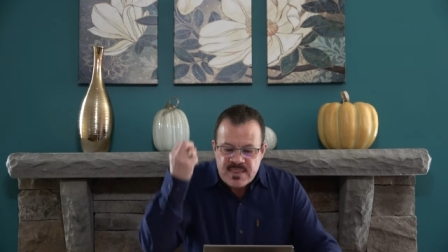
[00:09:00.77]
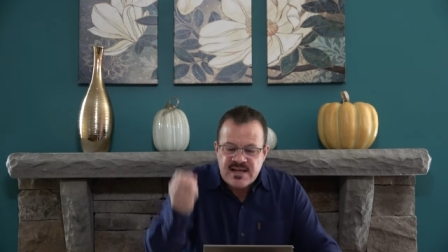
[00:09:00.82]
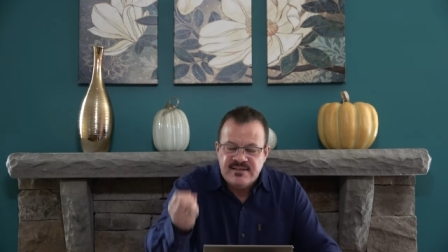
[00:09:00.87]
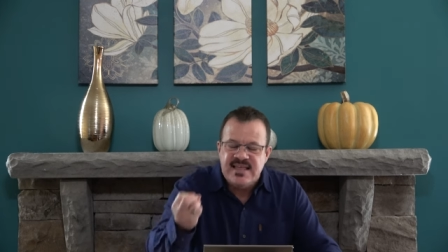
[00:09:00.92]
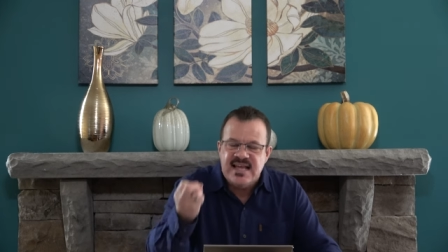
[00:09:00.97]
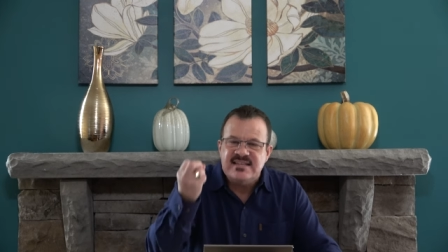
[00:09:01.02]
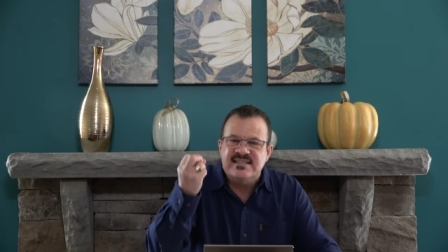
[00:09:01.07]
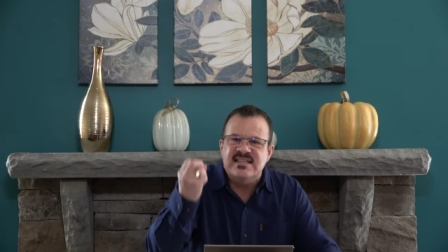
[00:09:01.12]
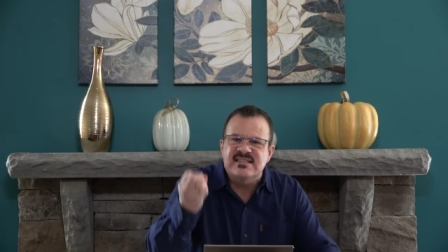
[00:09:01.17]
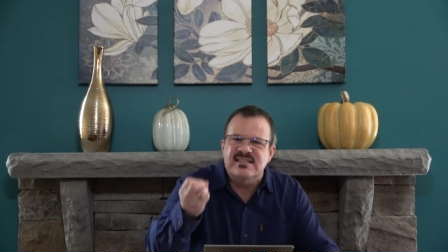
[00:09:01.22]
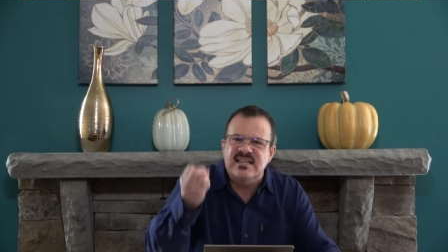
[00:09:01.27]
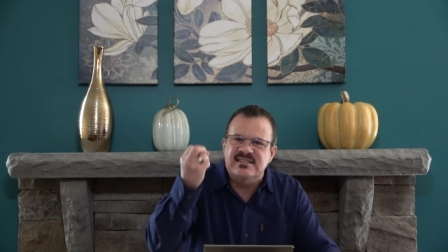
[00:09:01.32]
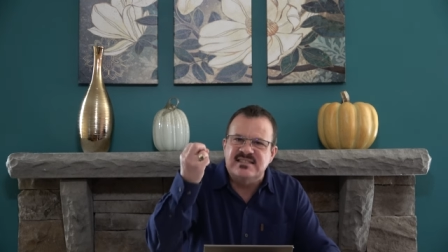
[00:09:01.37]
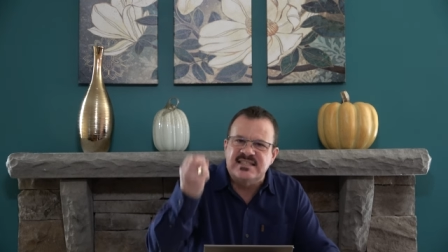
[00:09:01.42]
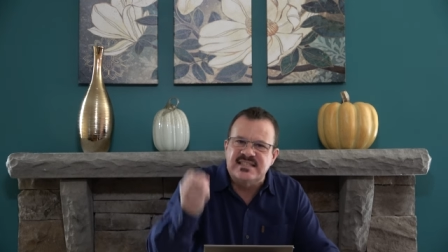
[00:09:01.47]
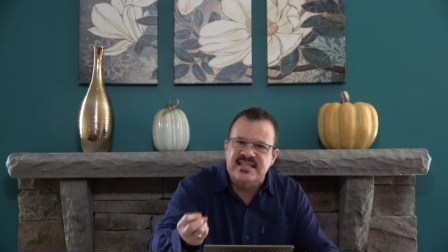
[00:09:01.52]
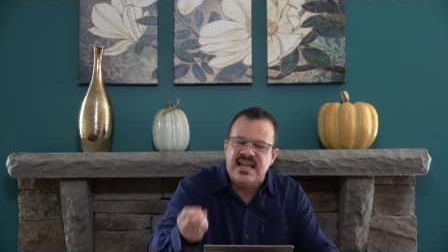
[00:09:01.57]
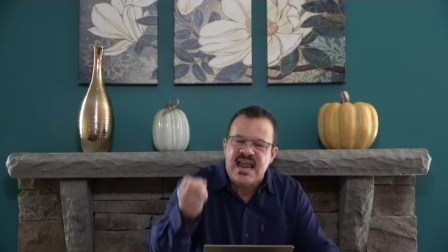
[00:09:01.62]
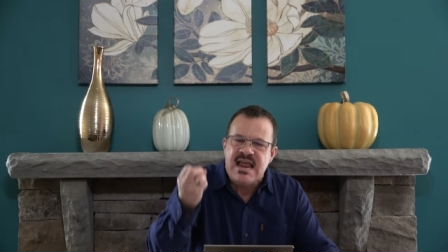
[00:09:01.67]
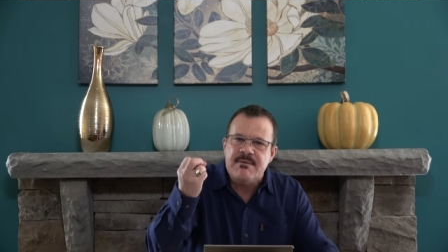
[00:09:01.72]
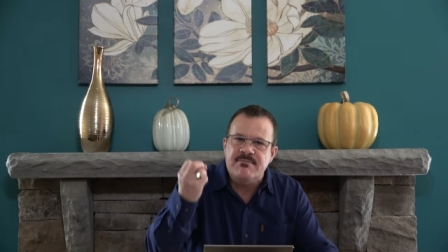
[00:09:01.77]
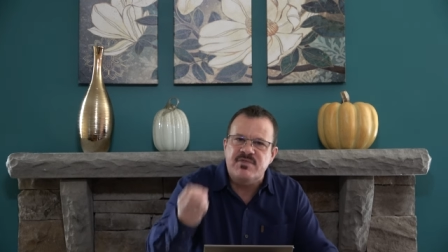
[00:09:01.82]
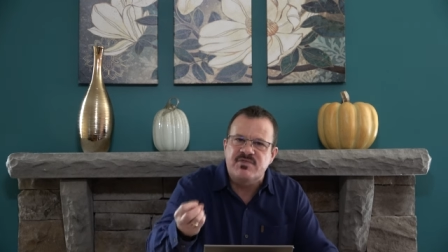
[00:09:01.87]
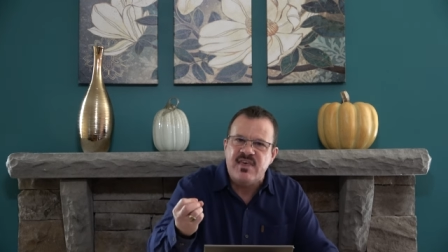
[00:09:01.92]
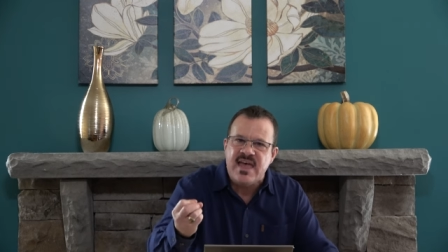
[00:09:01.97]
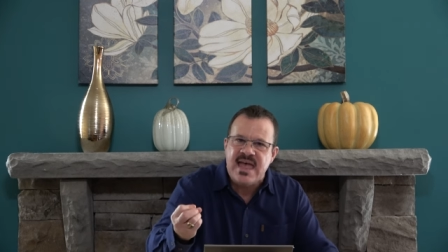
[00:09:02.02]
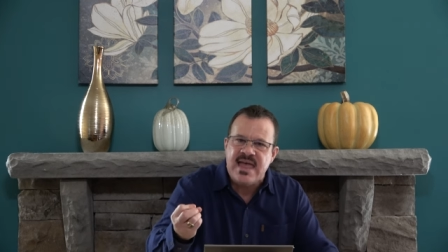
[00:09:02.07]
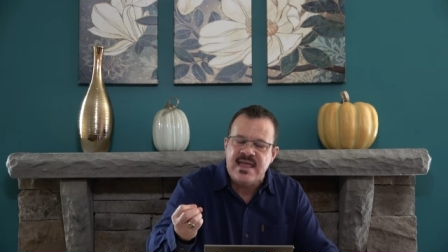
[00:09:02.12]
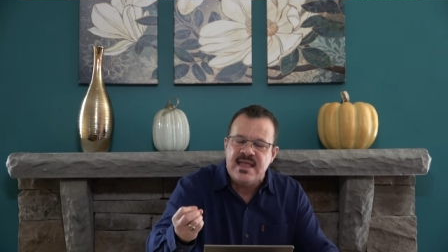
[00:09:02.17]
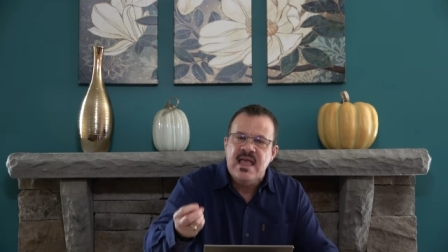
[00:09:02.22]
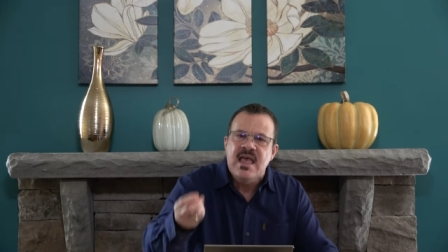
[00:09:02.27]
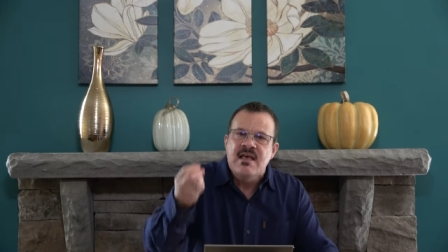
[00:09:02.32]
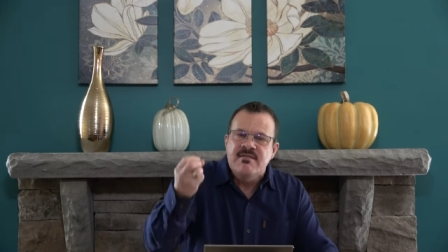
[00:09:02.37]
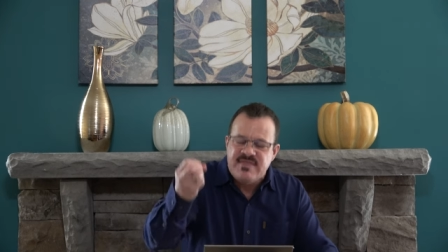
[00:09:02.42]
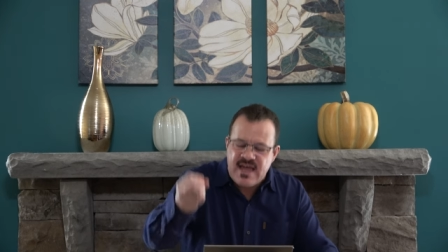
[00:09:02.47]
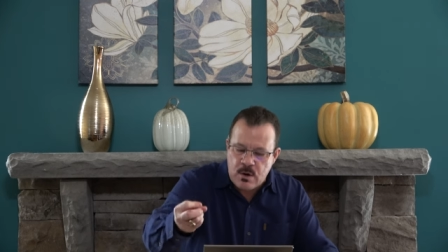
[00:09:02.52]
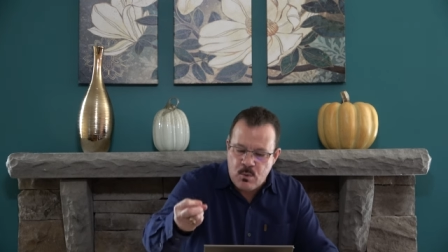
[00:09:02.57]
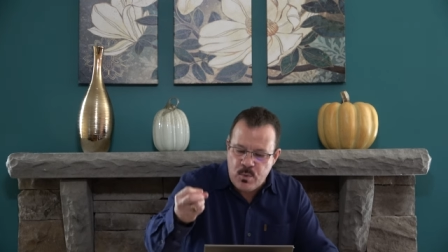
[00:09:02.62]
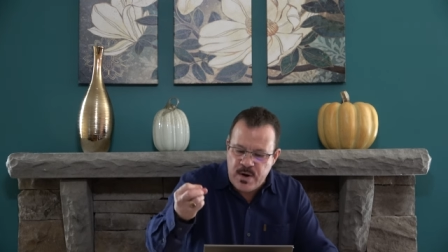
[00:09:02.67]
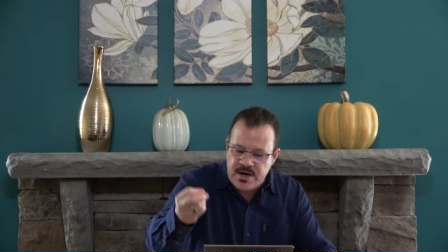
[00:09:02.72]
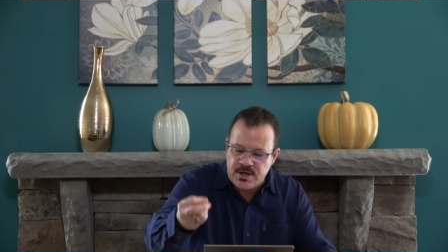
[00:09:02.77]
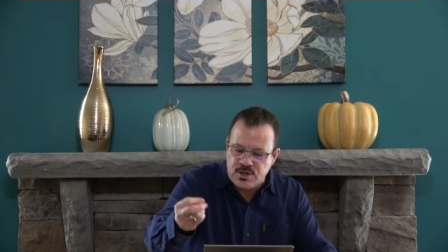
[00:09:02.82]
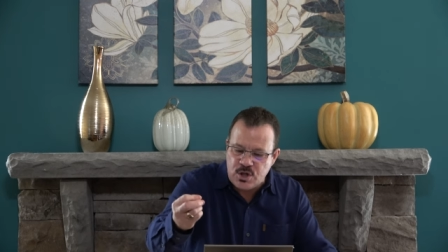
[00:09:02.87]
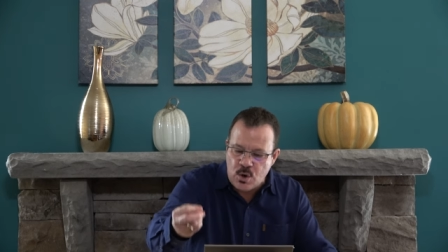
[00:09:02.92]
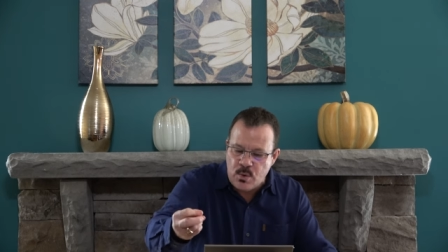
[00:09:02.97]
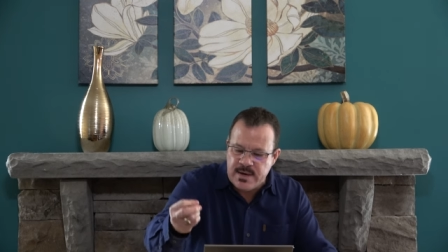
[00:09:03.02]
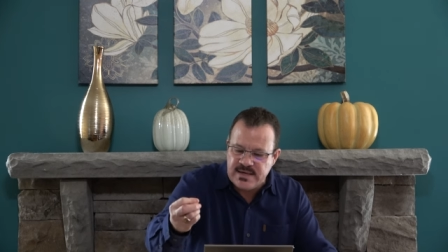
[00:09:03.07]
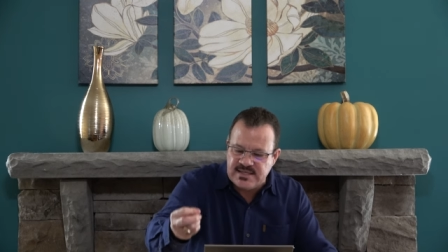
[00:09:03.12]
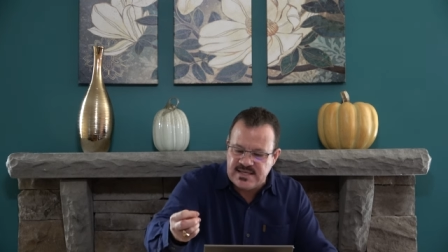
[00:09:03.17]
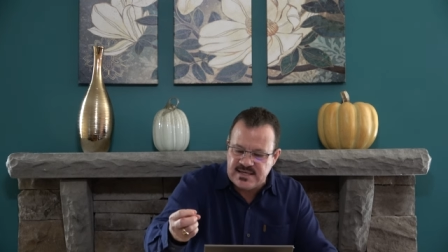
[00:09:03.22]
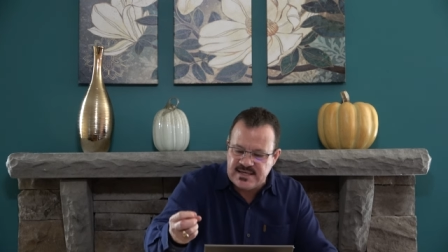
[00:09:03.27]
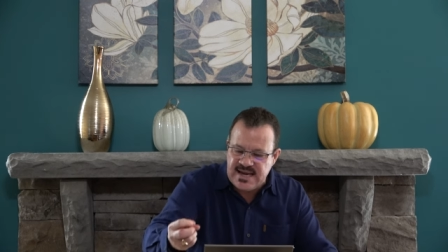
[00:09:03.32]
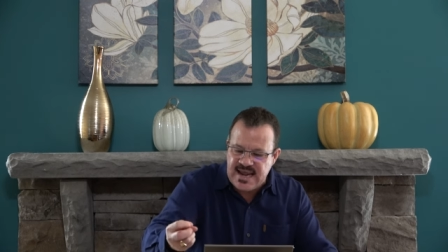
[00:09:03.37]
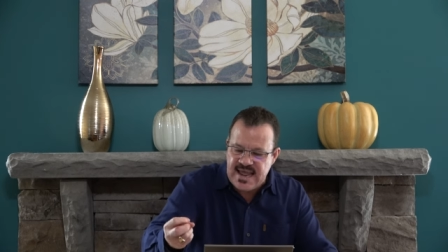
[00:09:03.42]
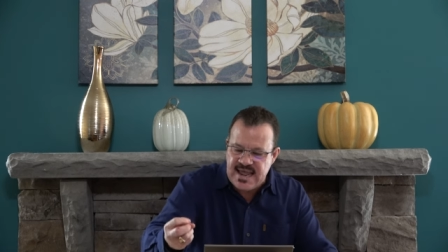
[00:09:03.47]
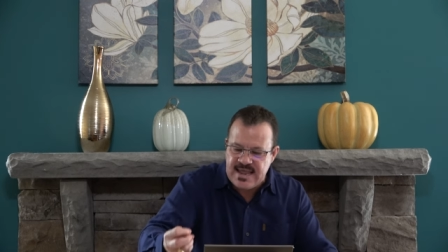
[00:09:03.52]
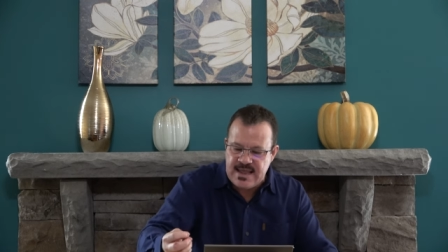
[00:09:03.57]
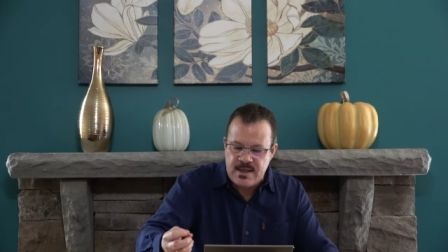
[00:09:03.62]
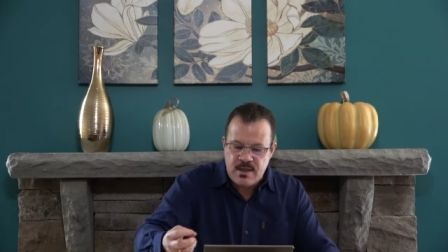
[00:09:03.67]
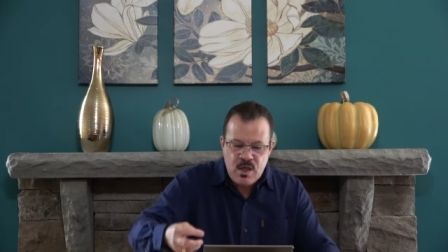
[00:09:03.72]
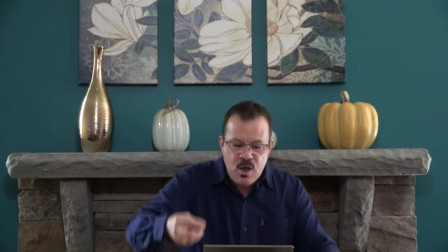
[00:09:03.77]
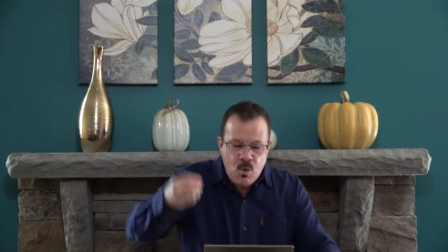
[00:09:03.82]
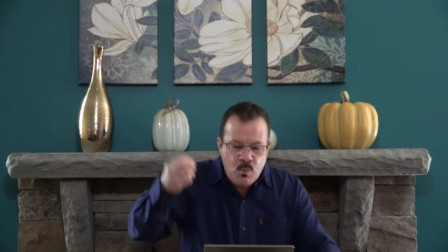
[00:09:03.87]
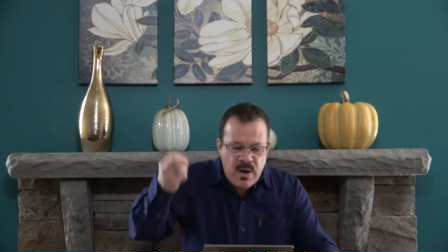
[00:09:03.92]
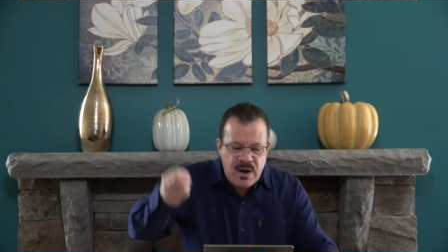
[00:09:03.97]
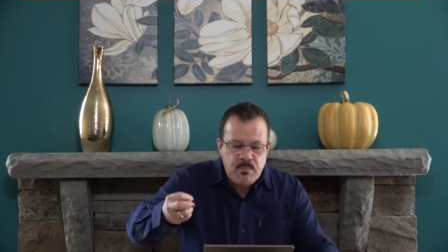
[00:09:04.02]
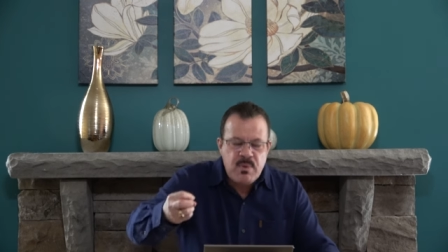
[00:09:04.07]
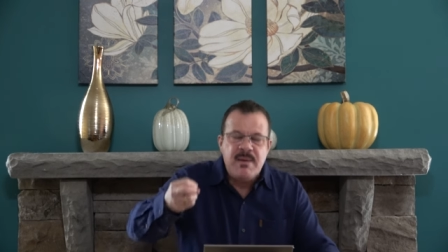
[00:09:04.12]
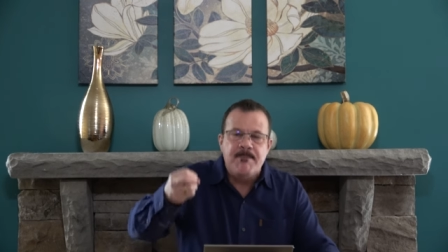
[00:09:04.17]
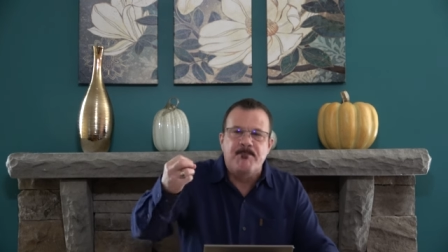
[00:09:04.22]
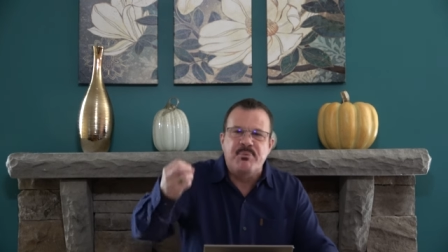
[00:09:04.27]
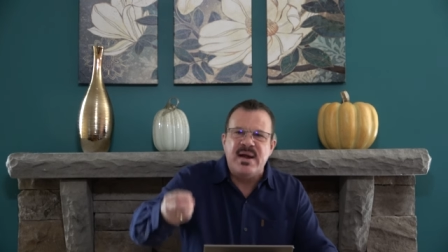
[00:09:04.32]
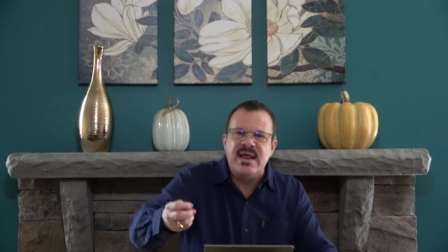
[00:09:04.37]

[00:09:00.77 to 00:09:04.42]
This is the same thing that we're doing today when we